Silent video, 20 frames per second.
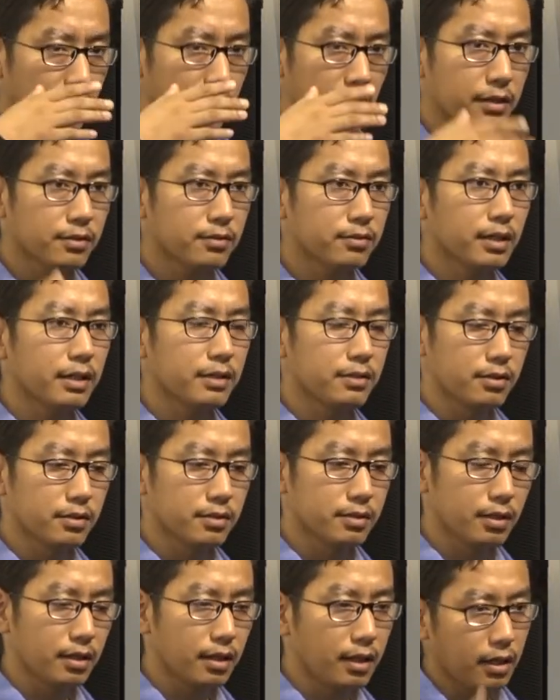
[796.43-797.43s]
exercise
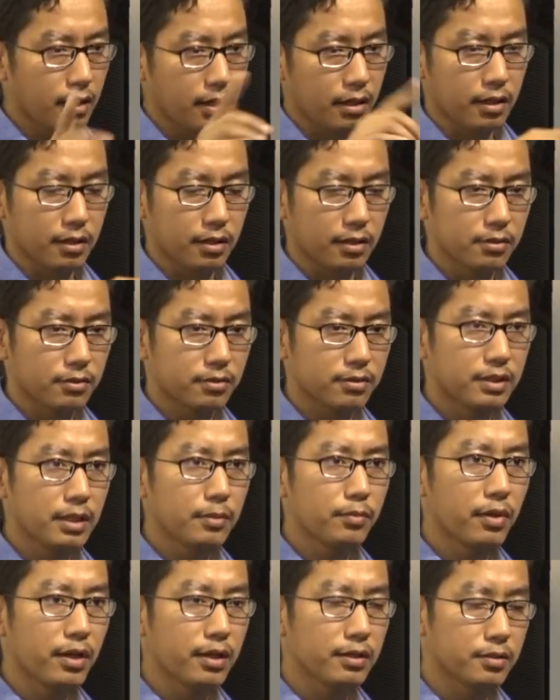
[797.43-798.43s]
is
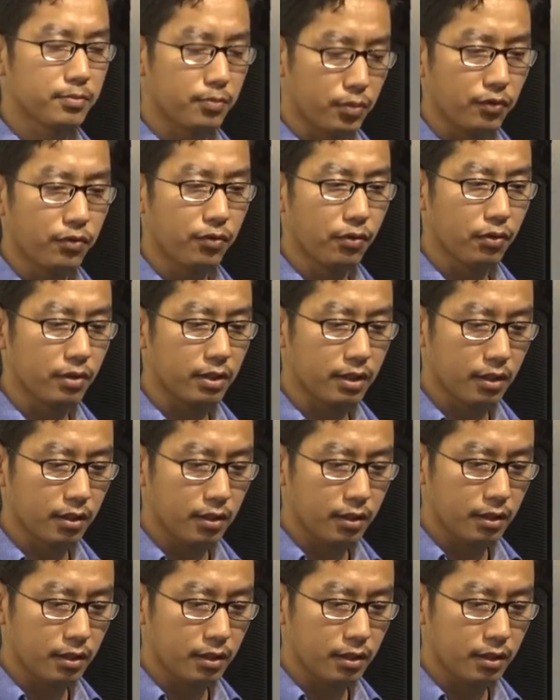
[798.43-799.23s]
same as before,